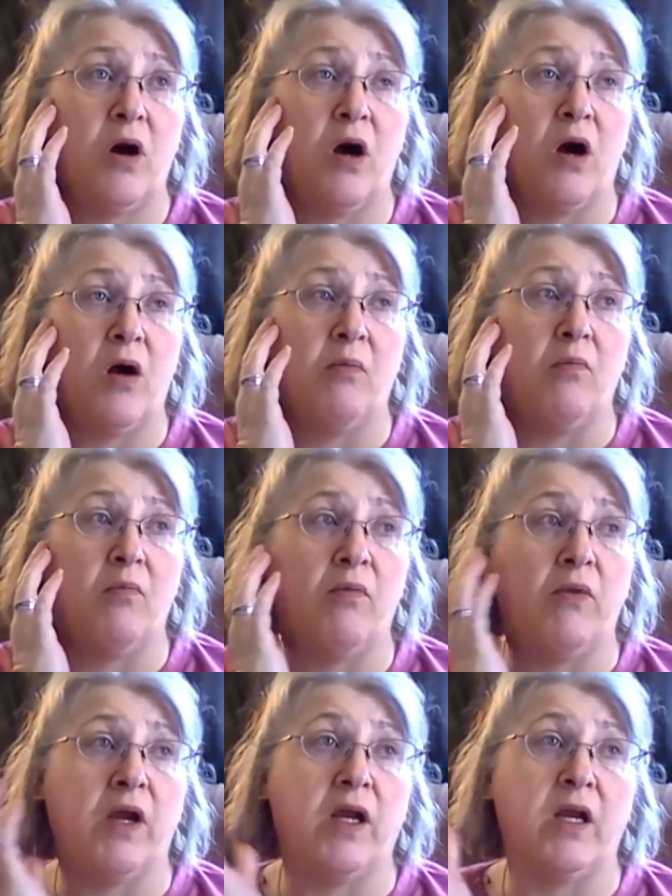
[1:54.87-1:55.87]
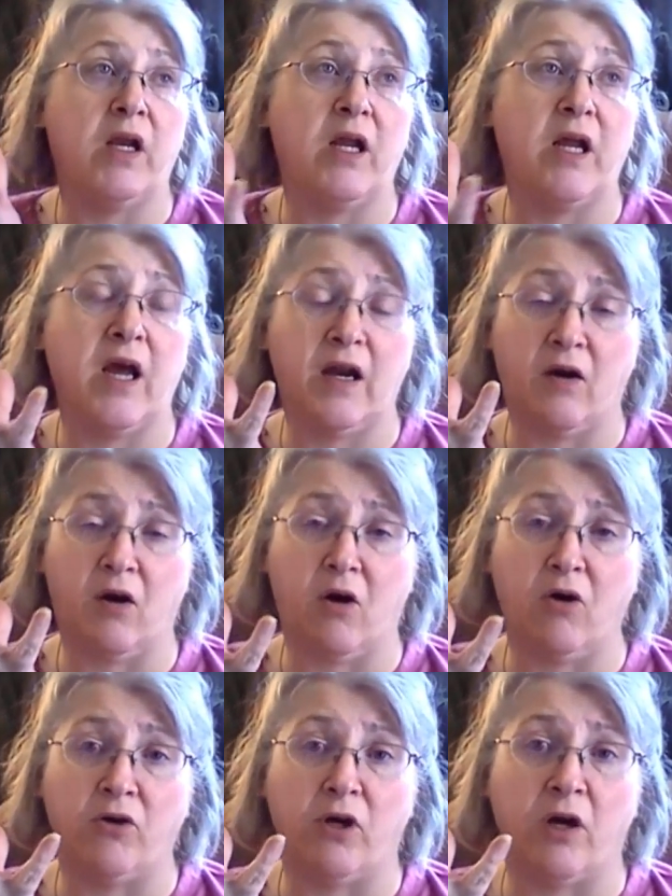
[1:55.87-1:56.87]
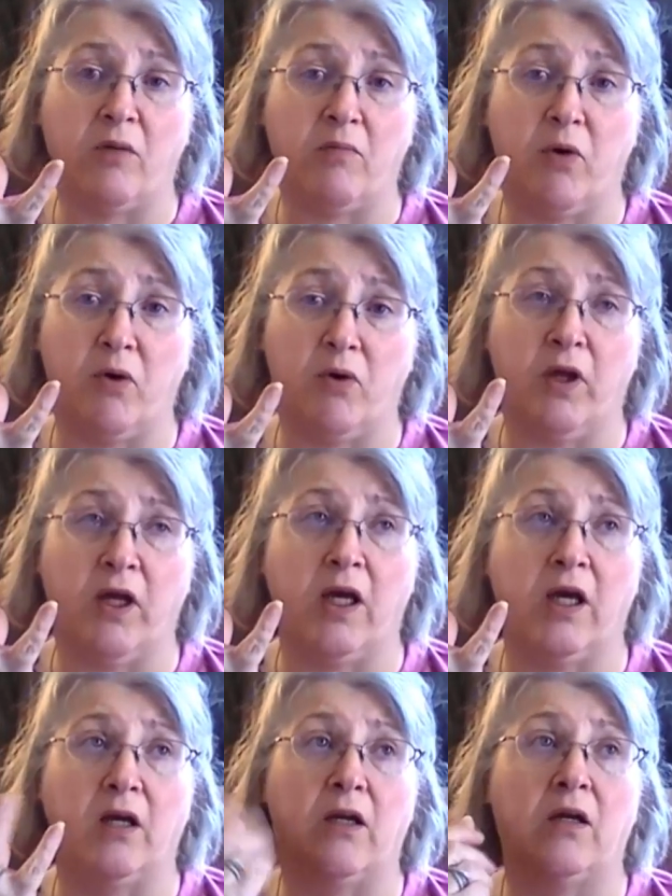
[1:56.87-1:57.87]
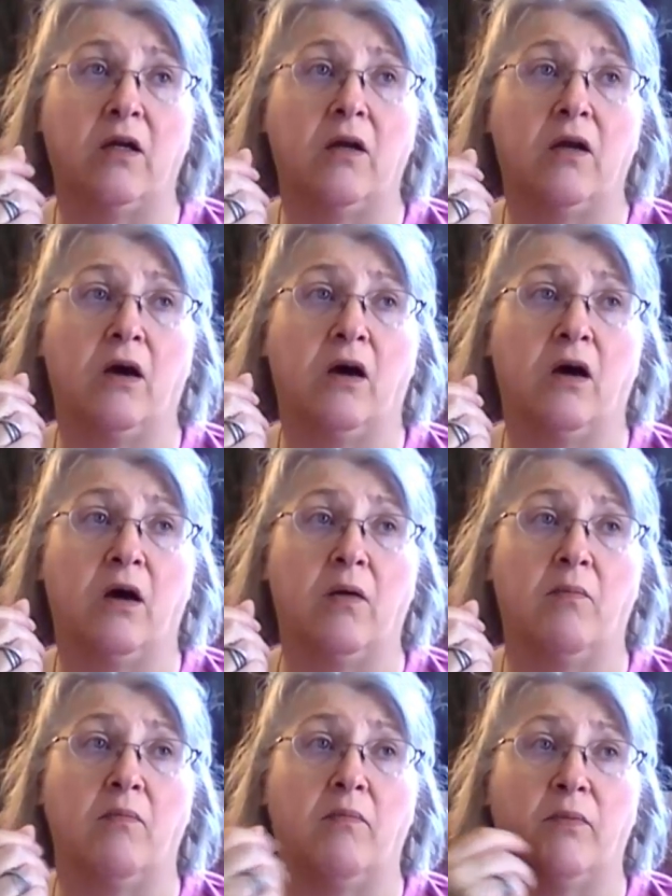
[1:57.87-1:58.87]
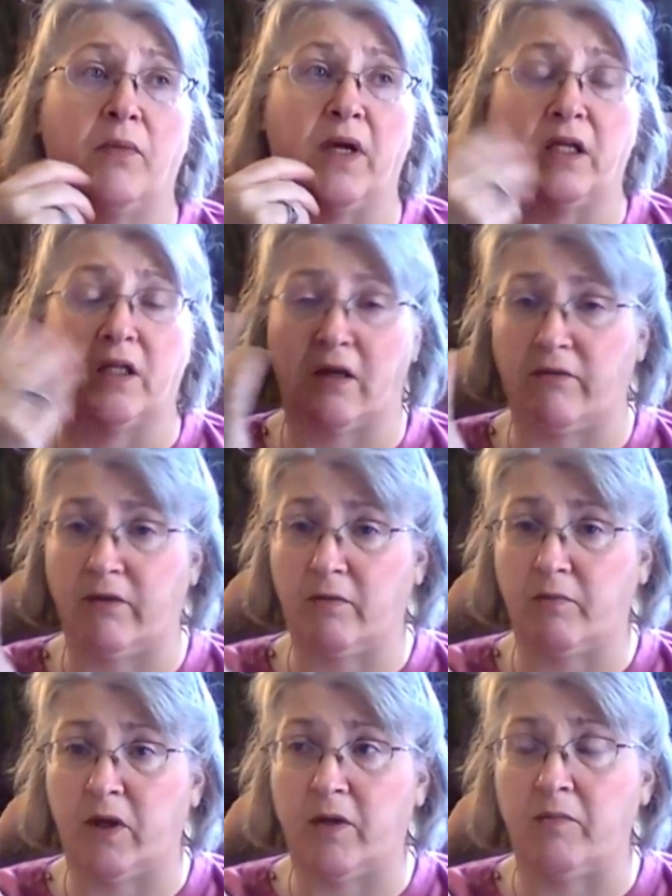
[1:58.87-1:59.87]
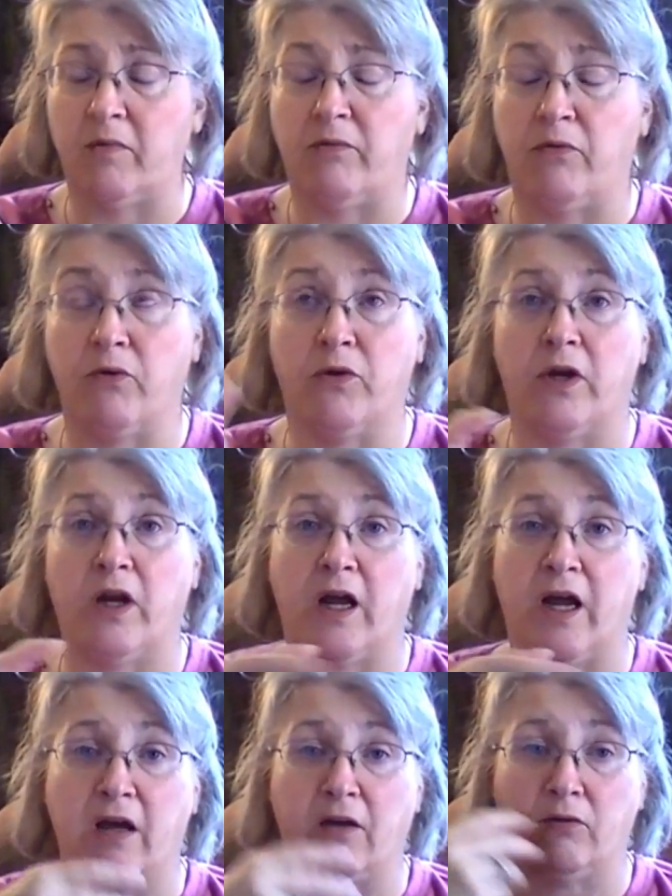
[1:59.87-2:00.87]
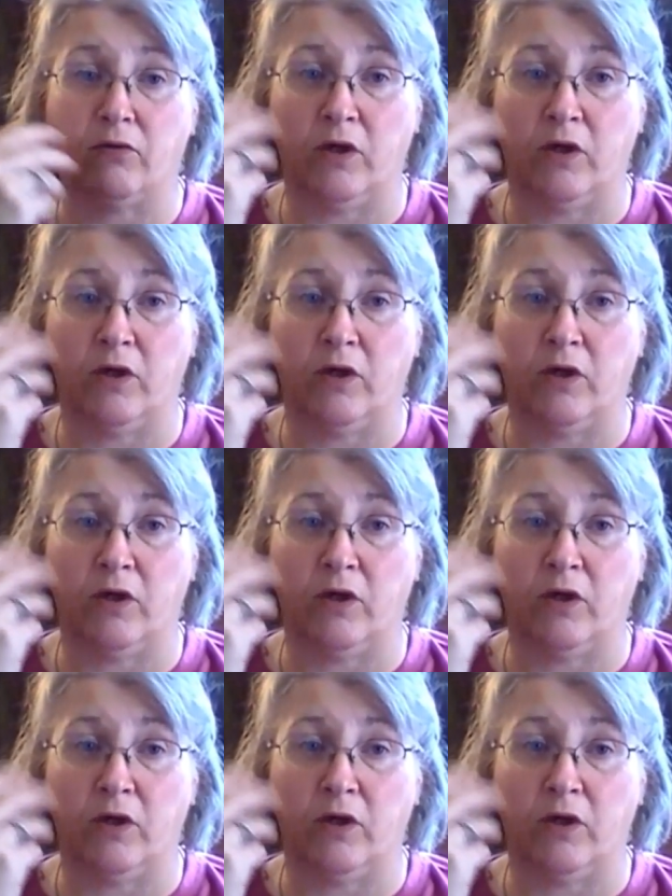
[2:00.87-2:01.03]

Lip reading: and he had a hard time pulling it, because I've explained before that